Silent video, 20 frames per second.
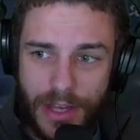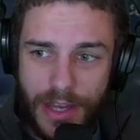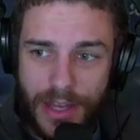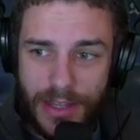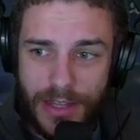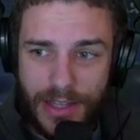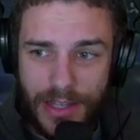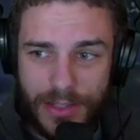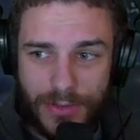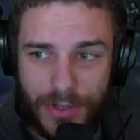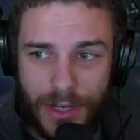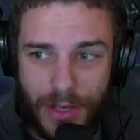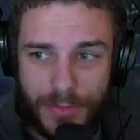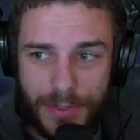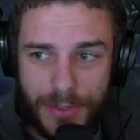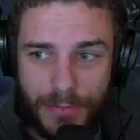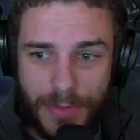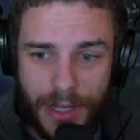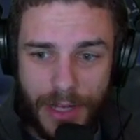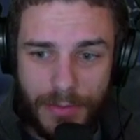that's what helps
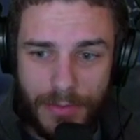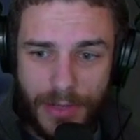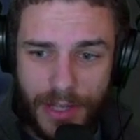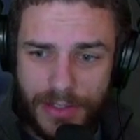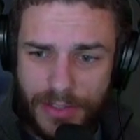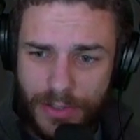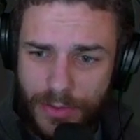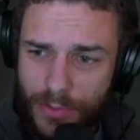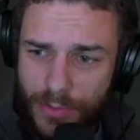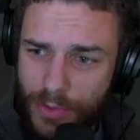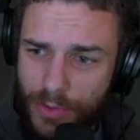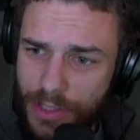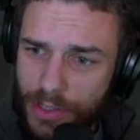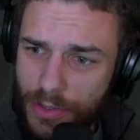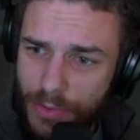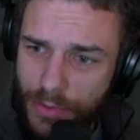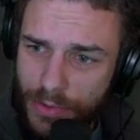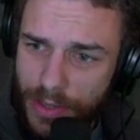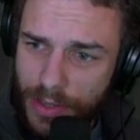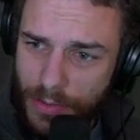your bottom line. So the really
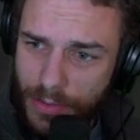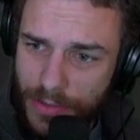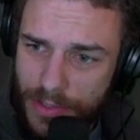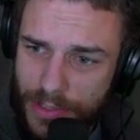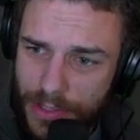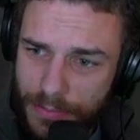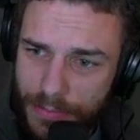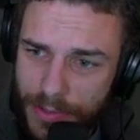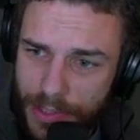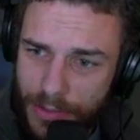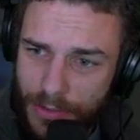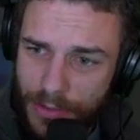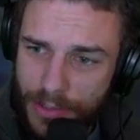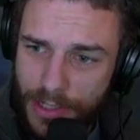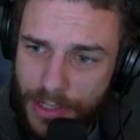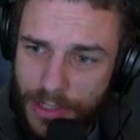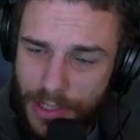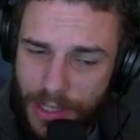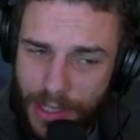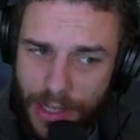cool thing with
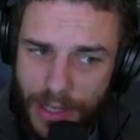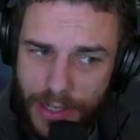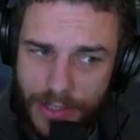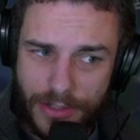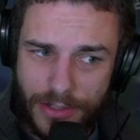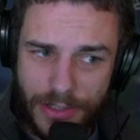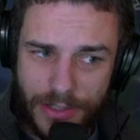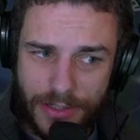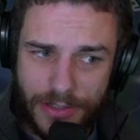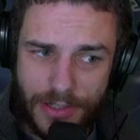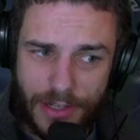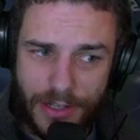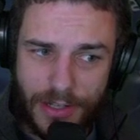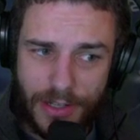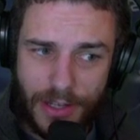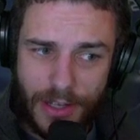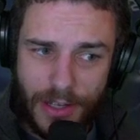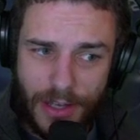tipbitcoin.cash is that